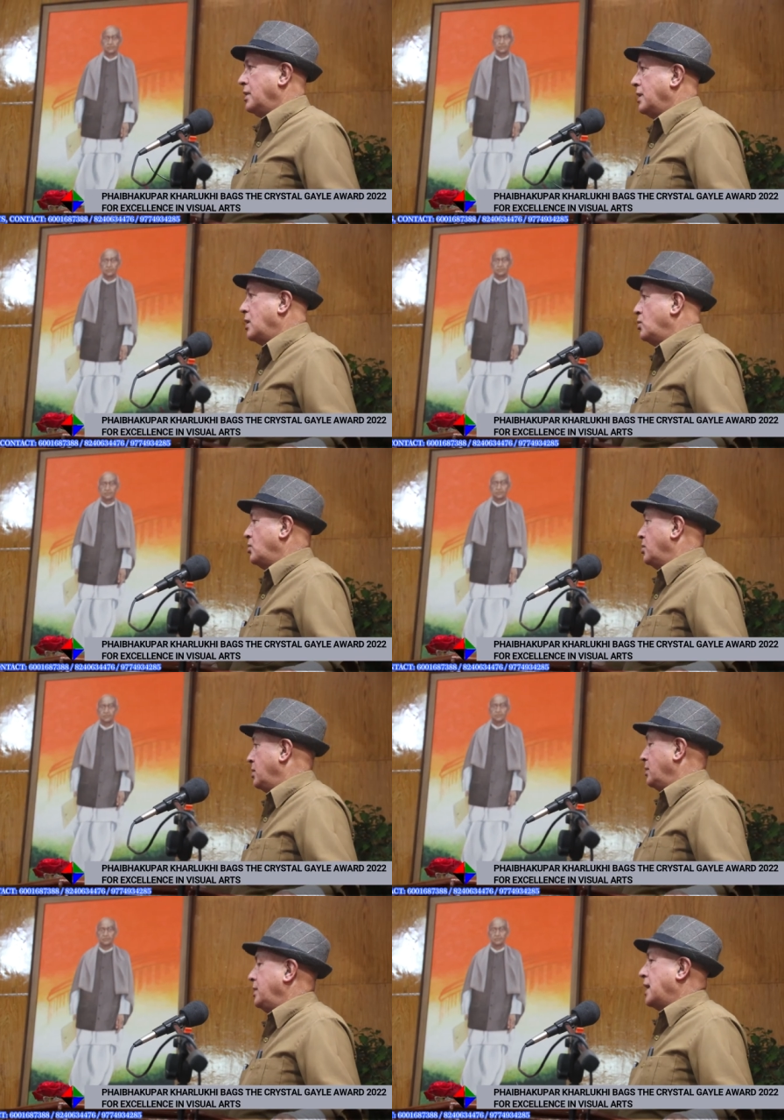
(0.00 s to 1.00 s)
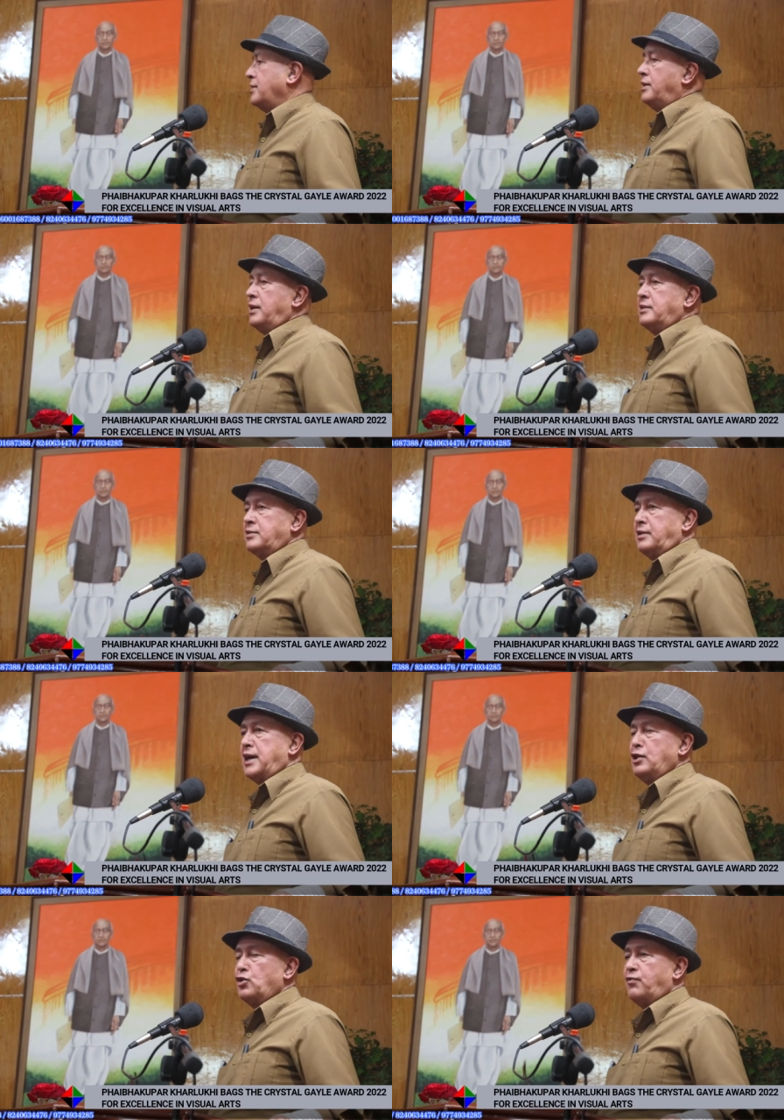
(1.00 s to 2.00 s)
now the other day, it is
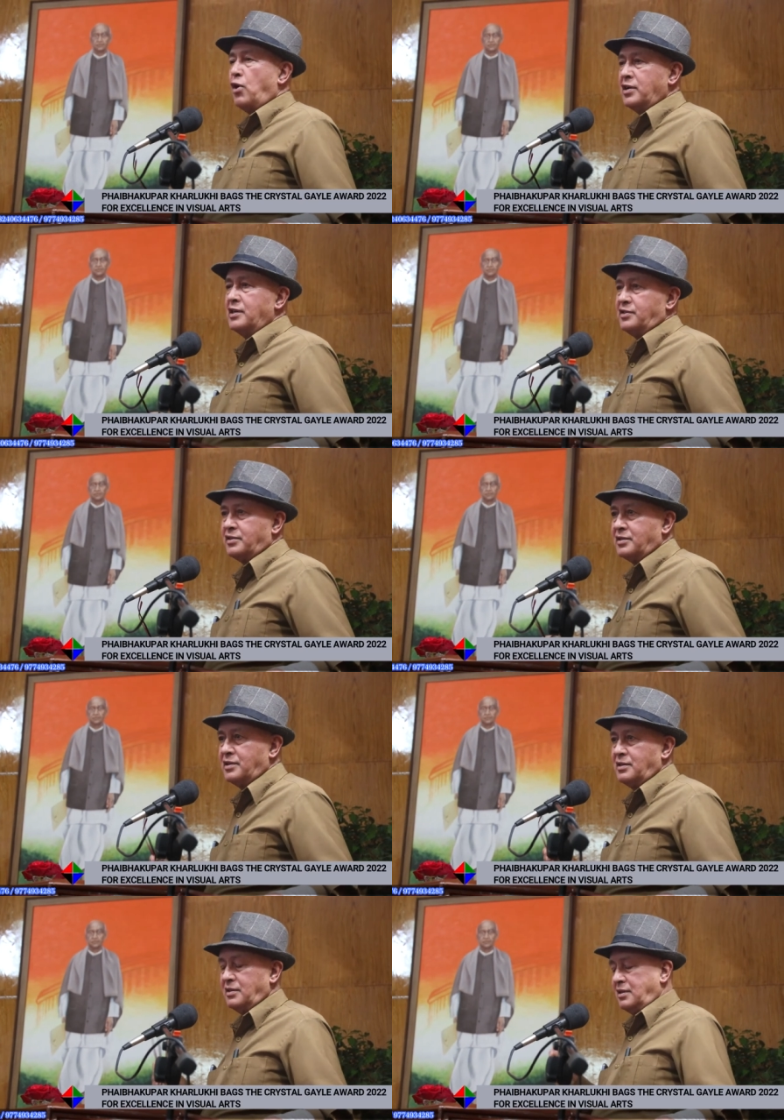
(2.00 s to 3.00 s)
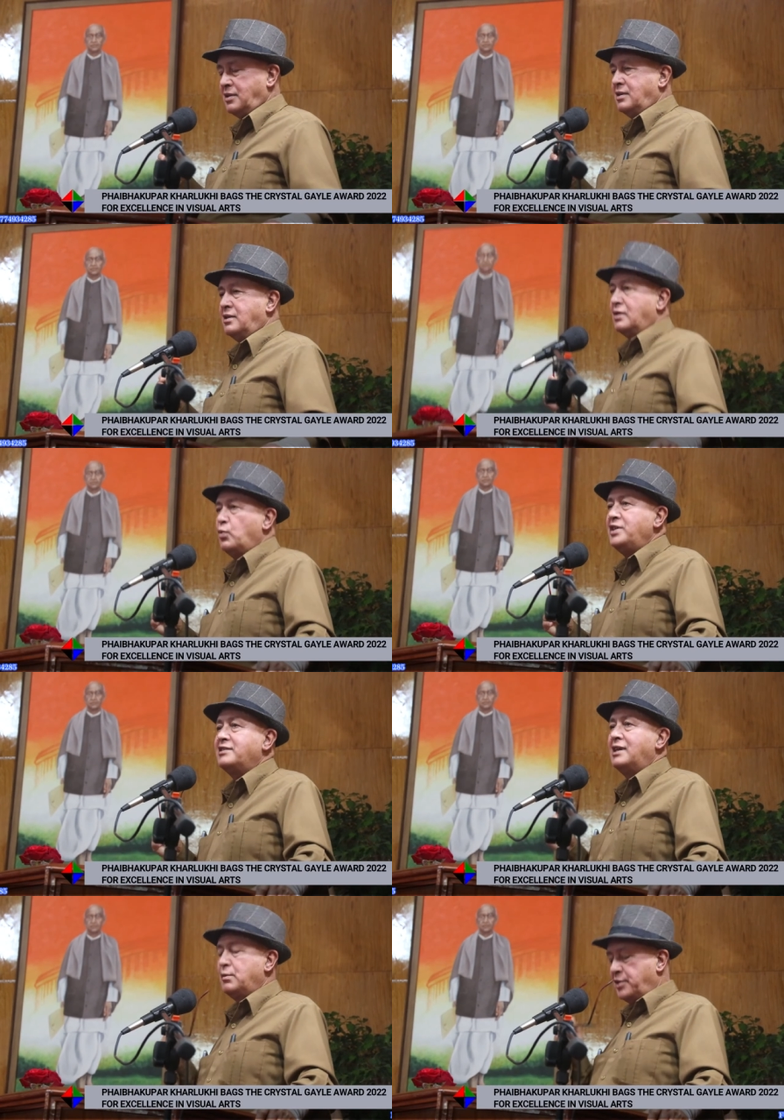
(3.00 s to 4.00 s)
9th of August, we
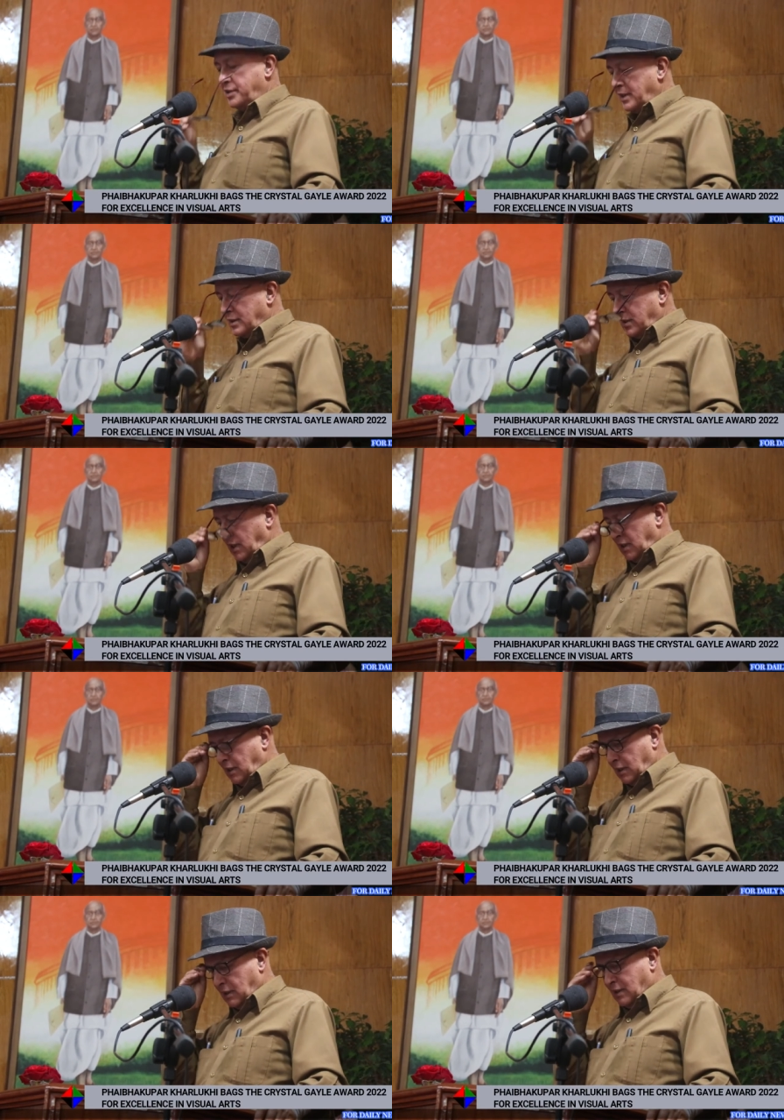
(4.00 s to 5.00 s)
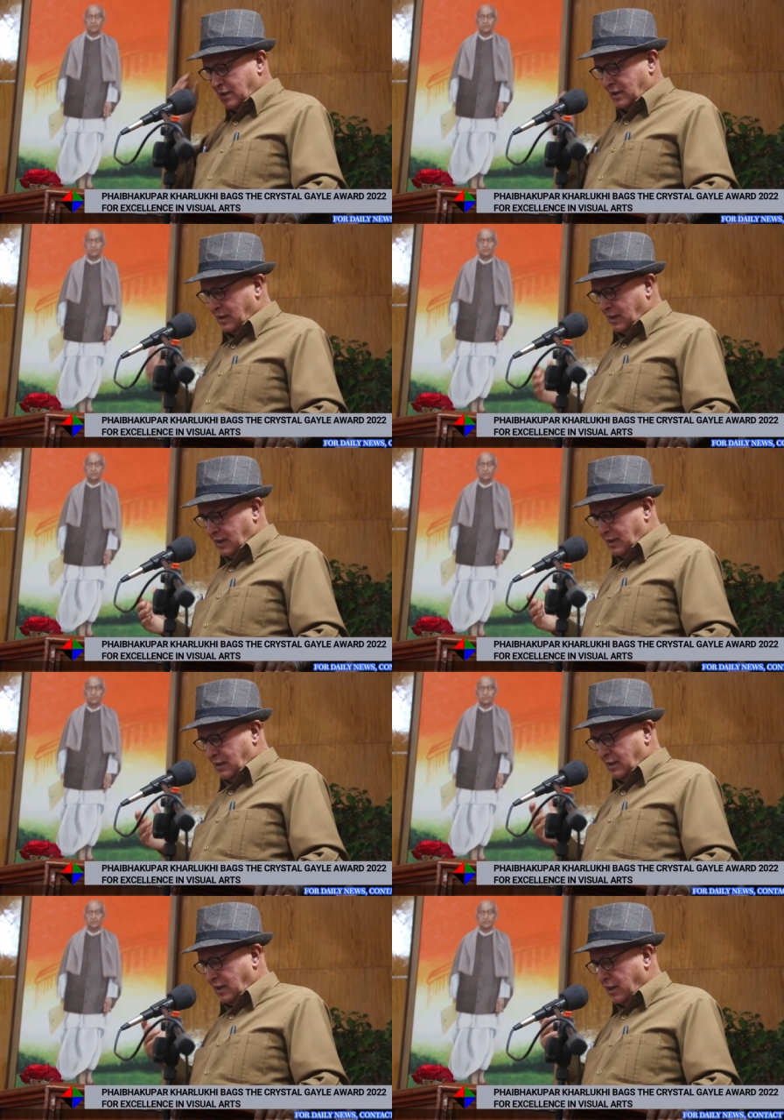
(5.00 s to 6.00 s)
celebrated
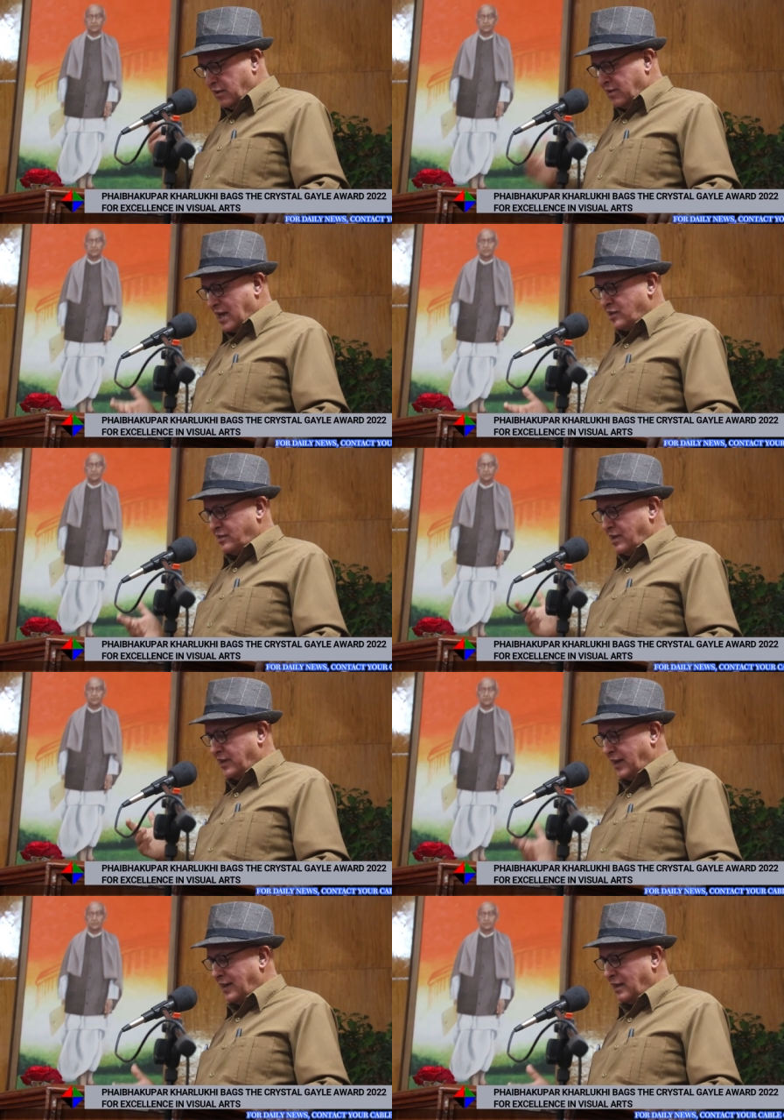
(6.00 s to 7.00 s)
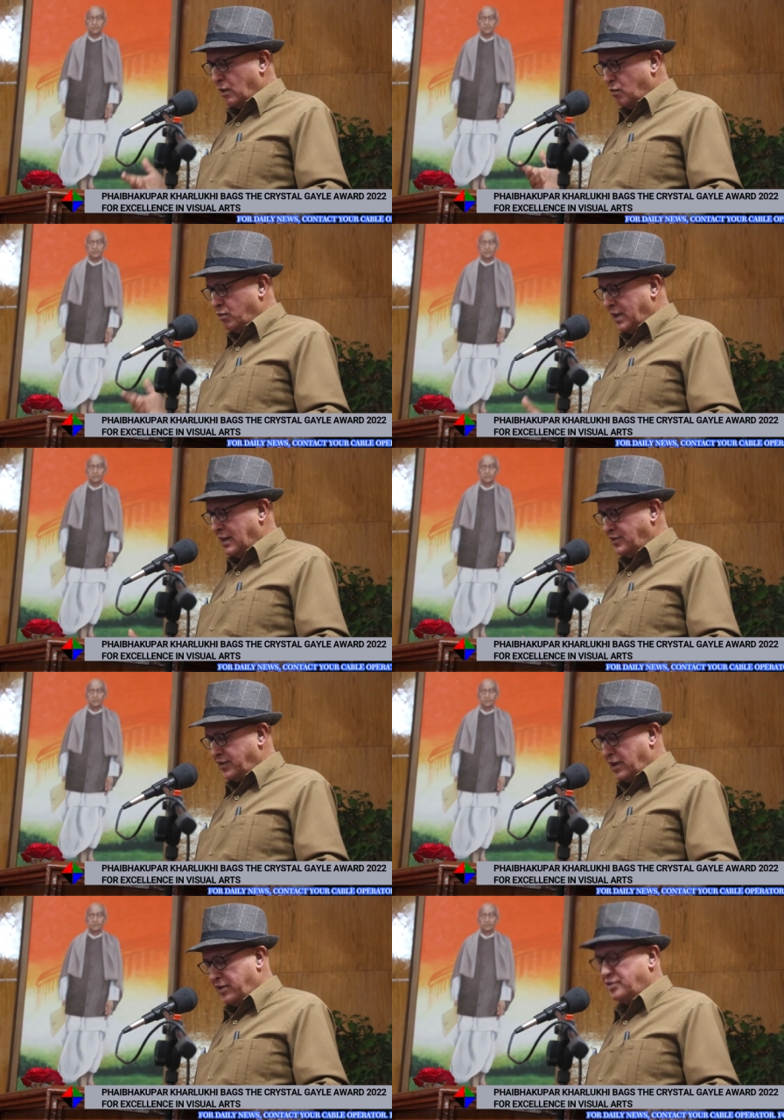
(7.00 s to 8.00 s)
the International Day of
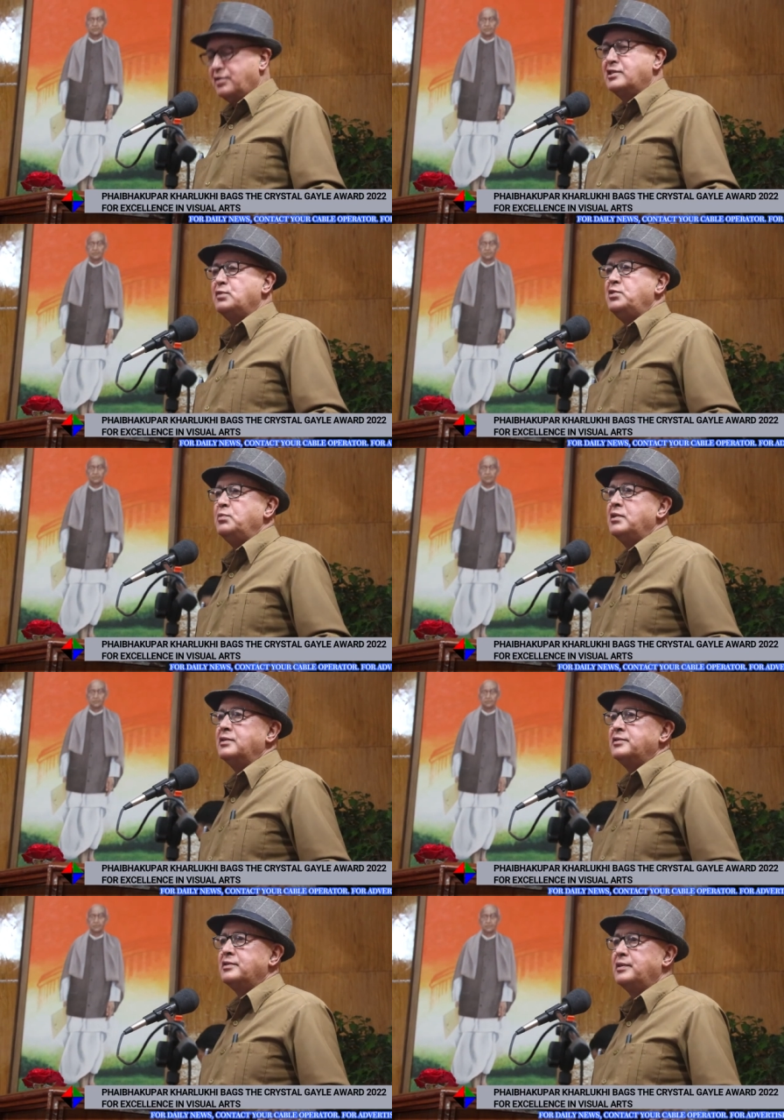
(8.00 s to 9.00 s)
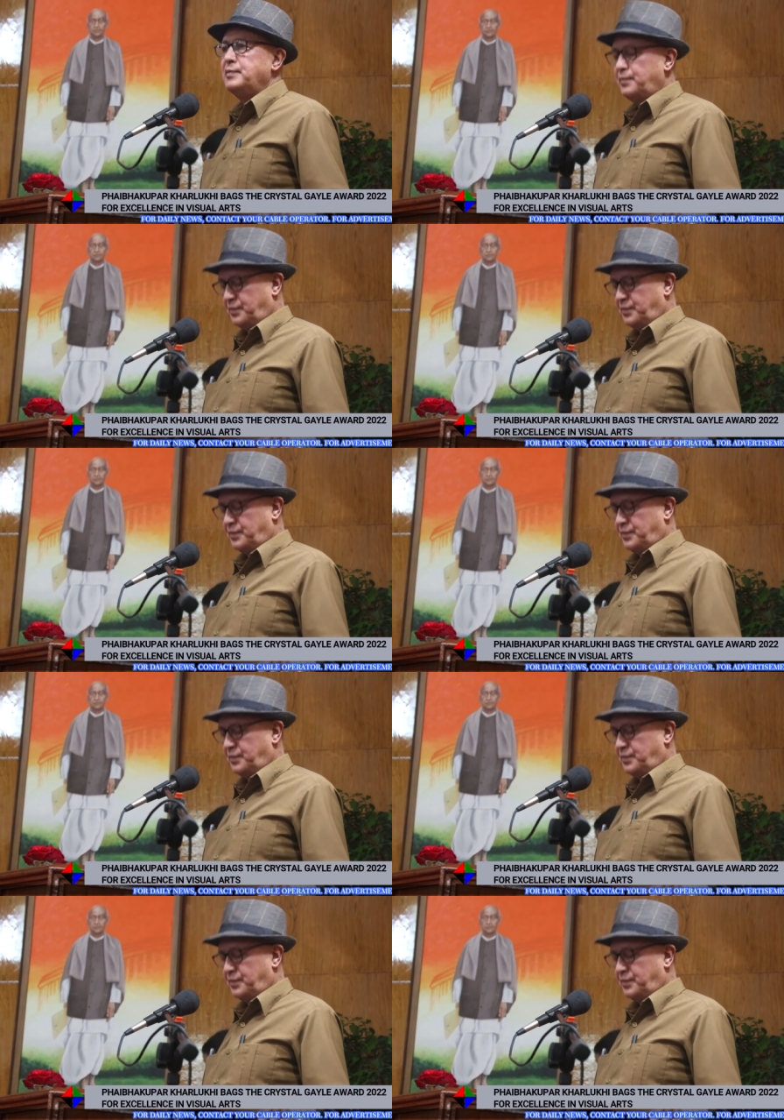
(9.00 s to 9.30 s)
World's Indigenous Tongues.